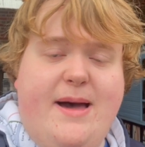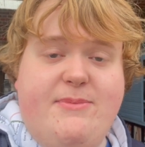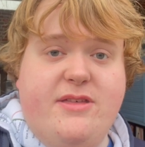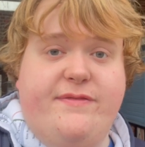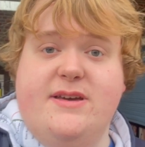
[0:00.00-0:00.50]
I'm
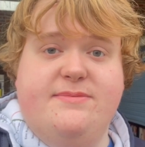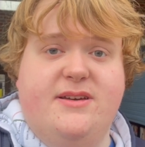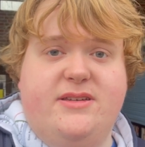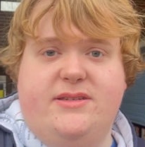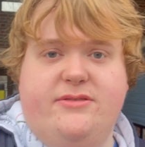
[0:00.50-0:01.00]
not the first
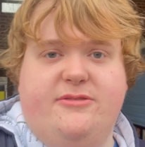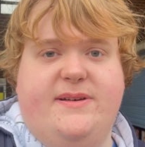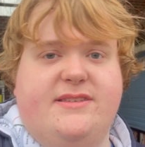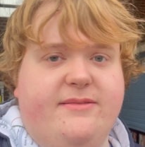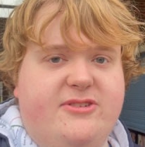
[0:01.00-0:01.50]
person to talk
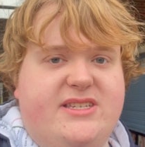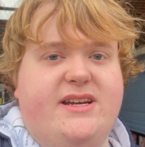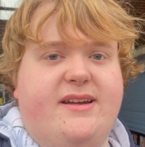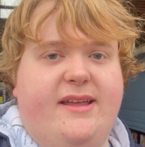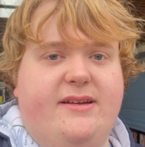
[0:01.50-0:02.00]
about Sudbury
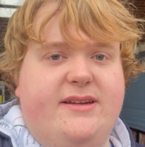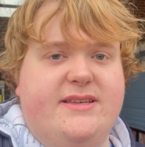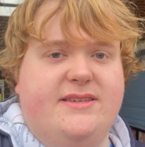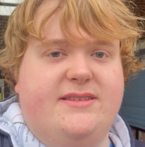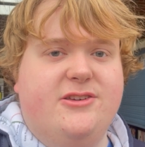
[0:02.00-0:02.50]
Town and how
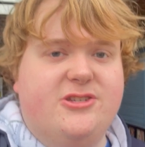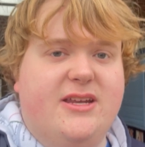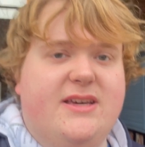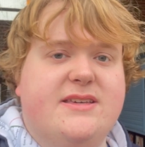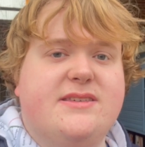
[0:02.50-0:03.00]
nice a station
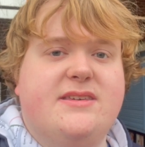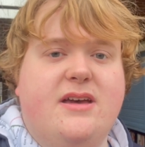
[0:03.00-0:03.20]
it is.